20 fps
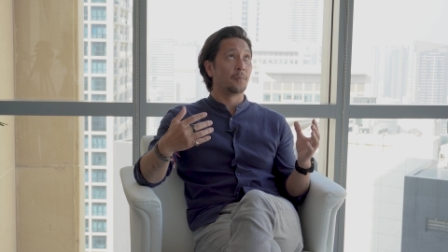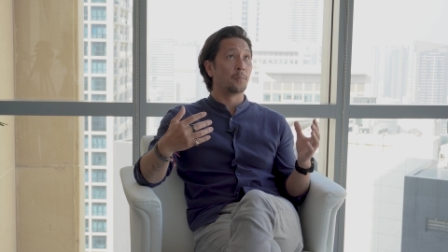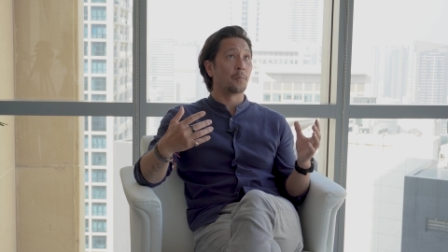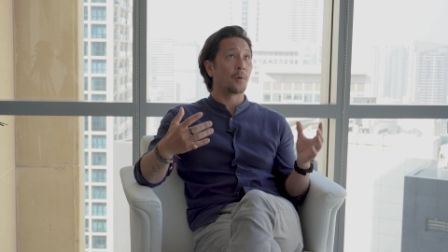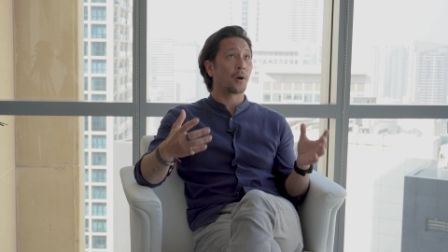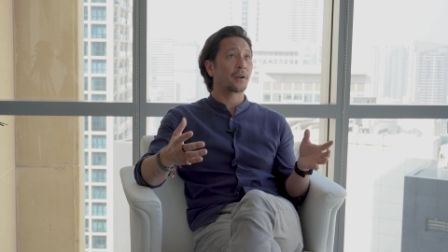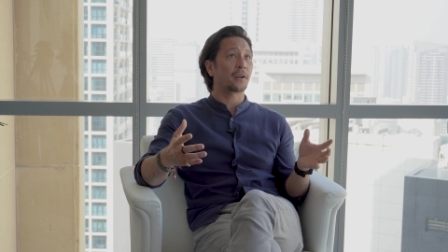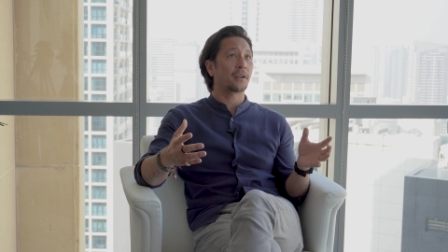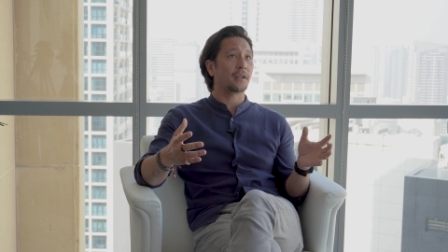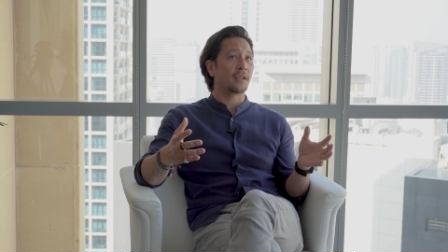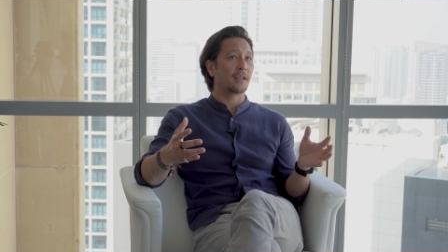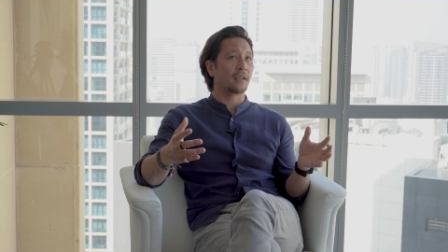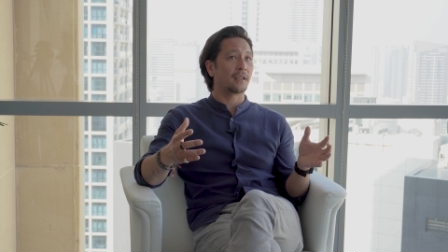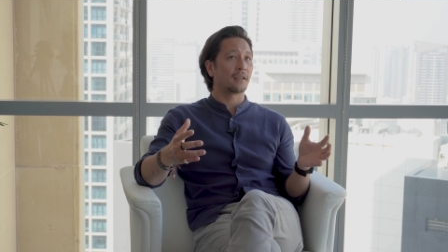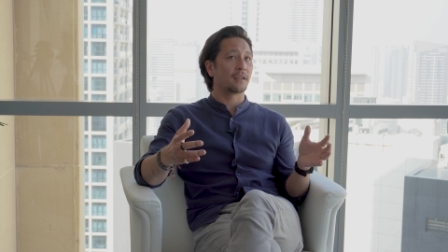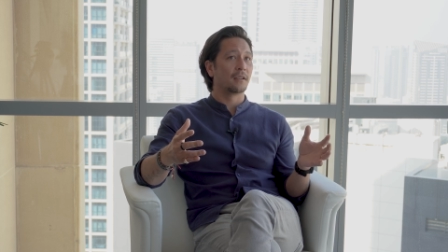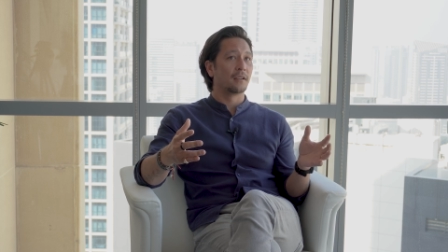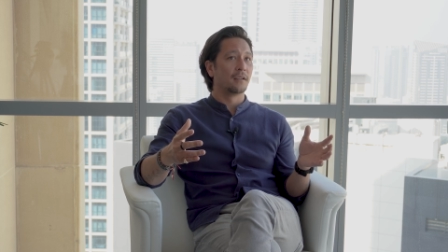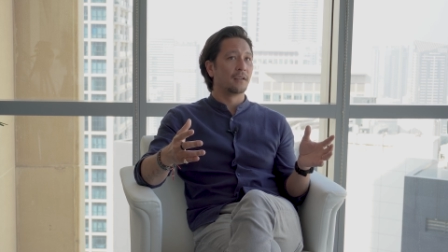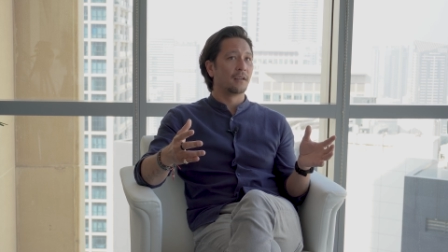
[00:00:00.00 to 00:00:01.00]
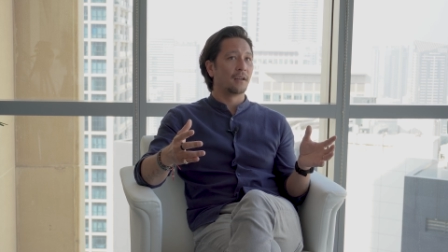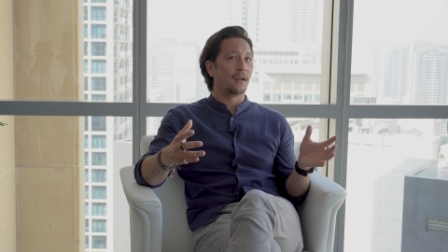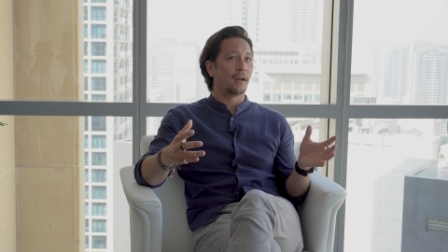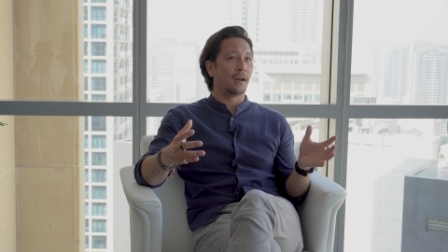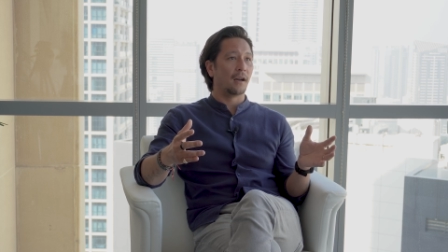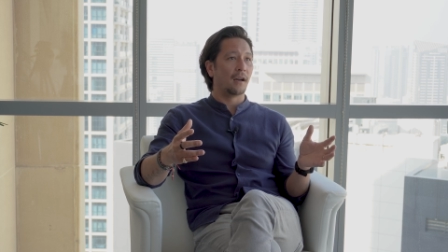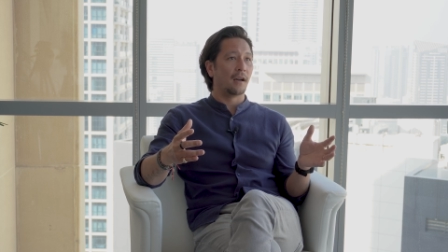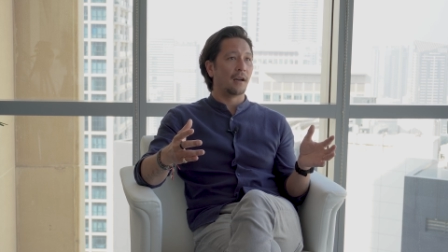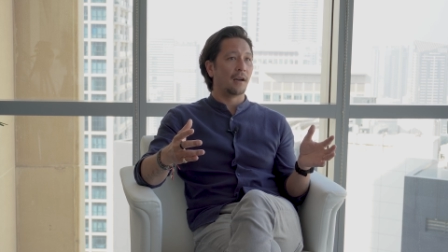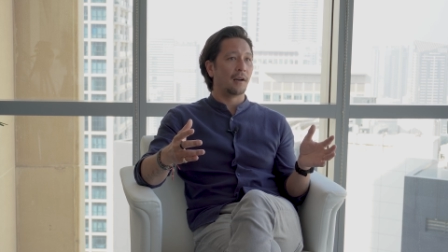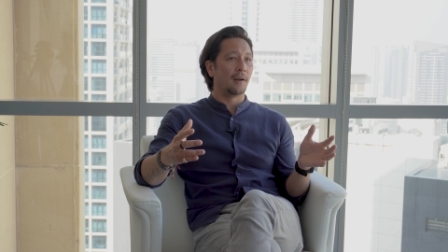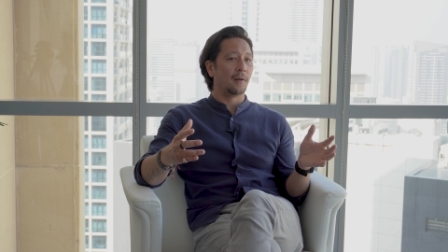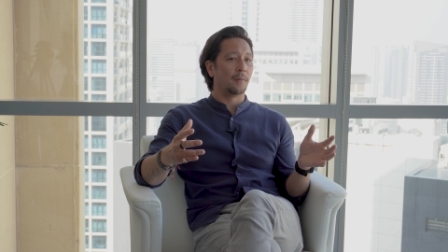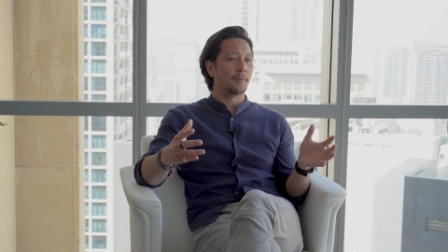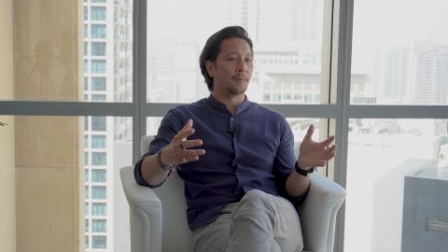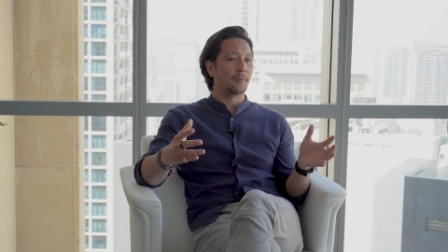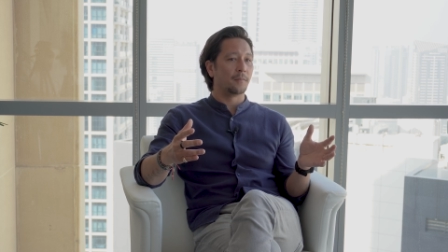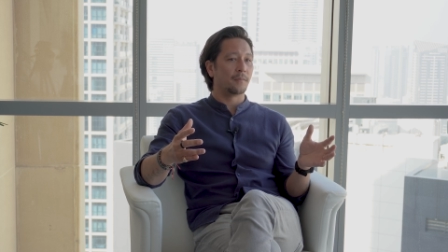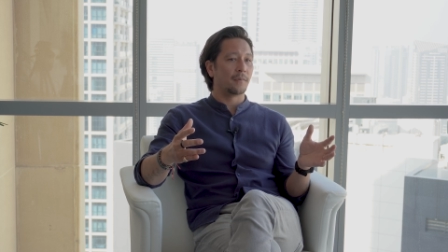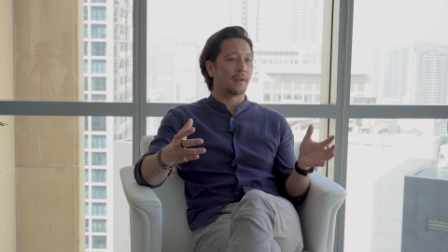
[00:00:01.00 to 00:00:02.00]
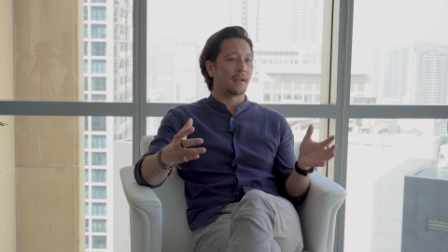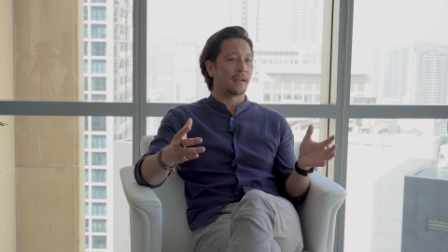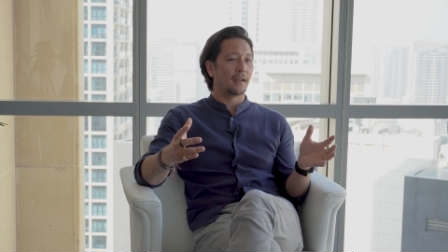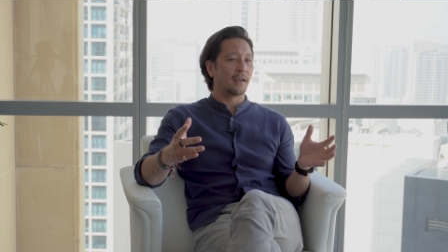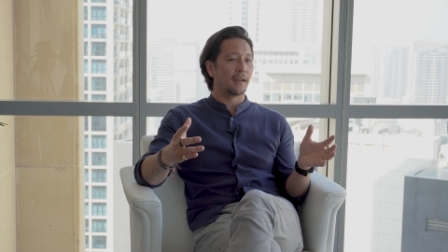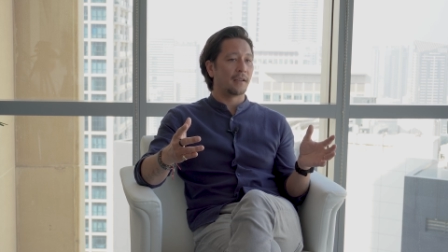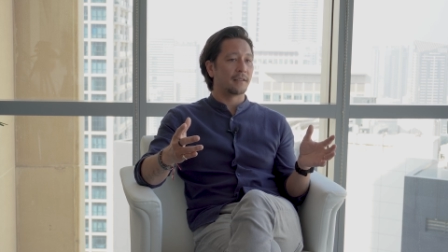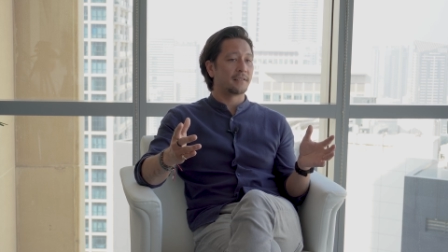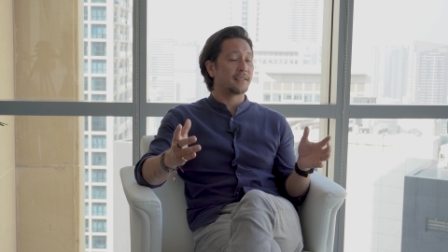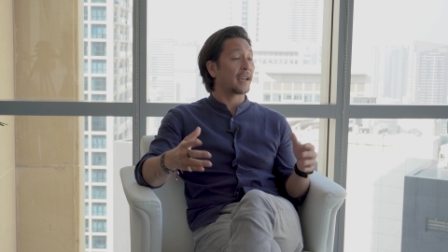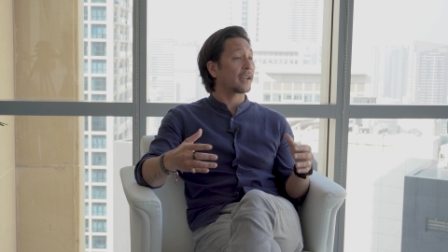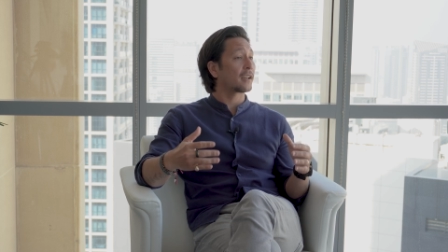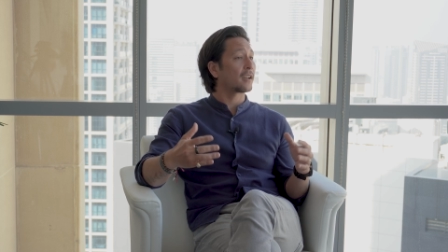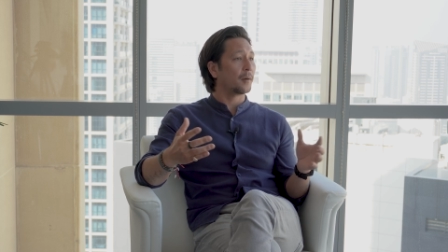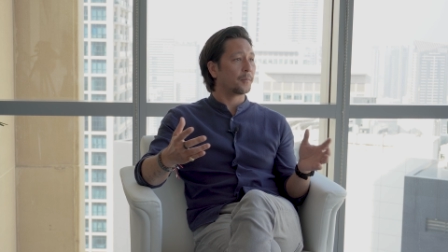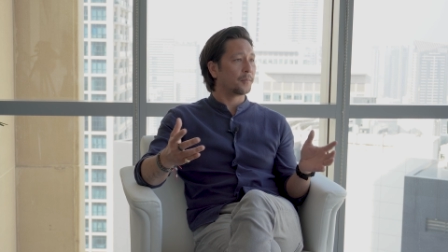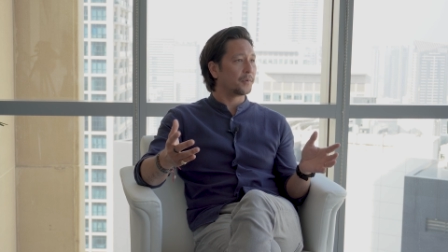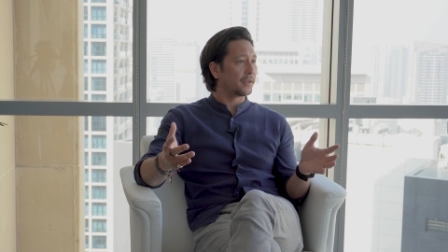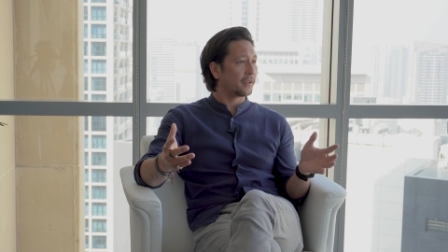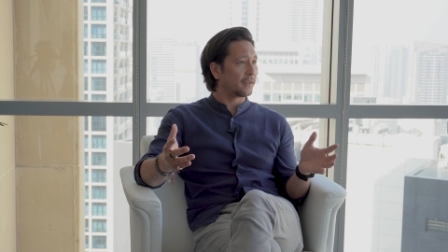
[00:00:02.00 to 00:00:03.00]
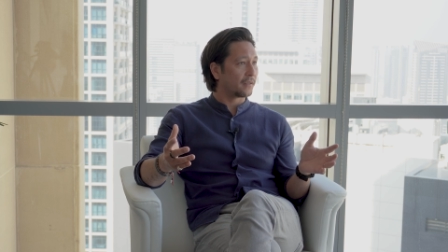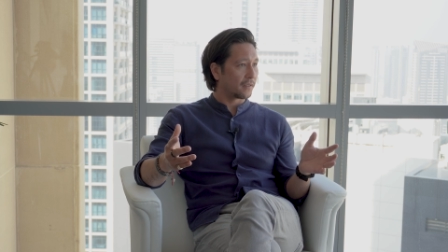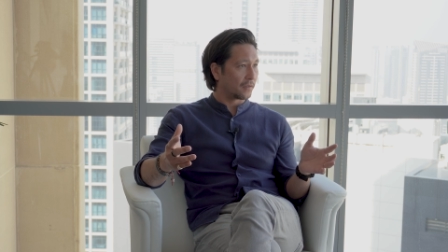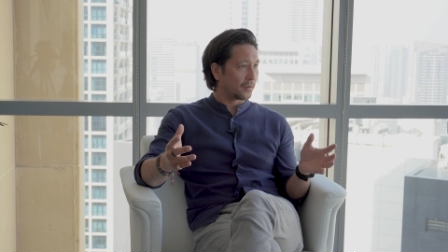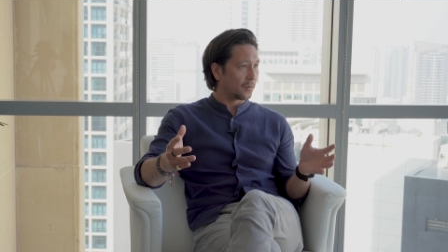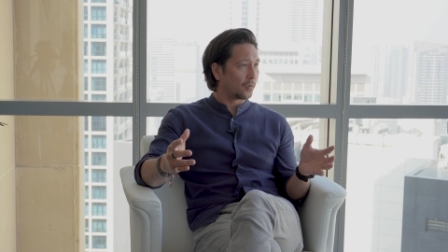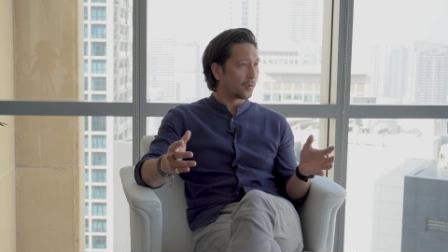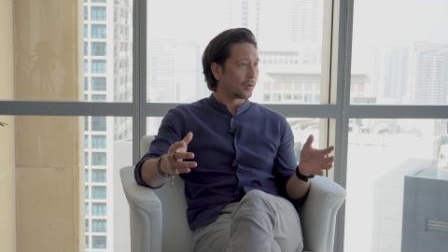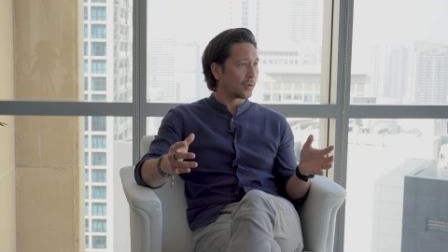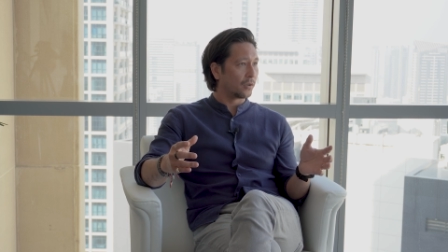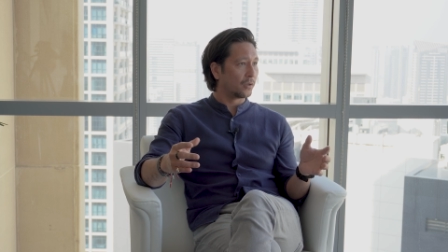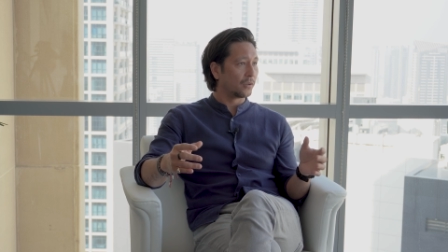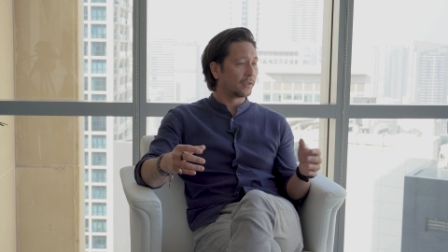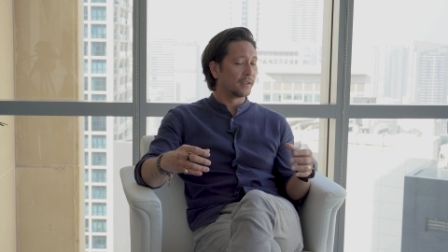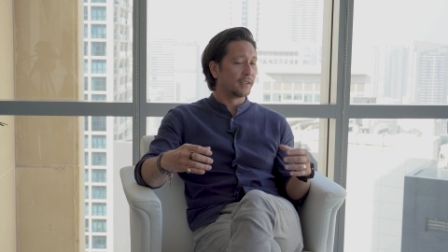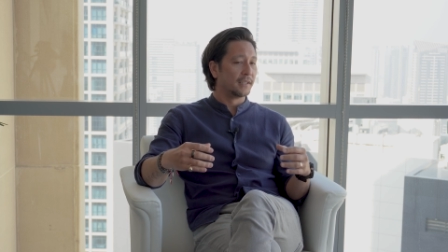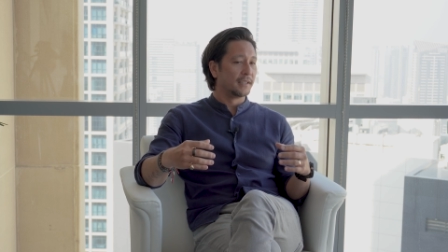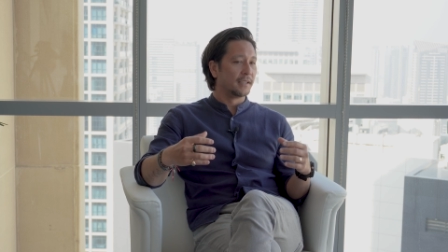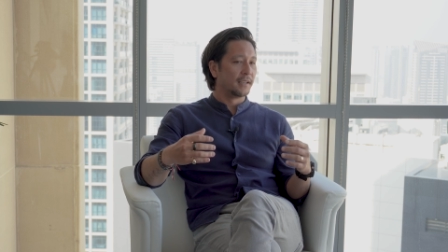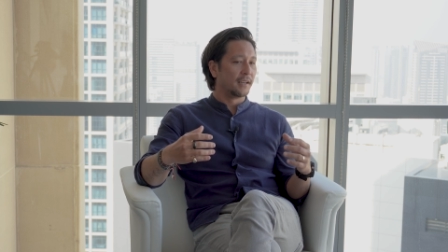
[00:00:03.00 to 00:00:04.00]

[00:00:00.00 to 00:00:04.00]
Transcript: marketing um, uh, tech companies in the world.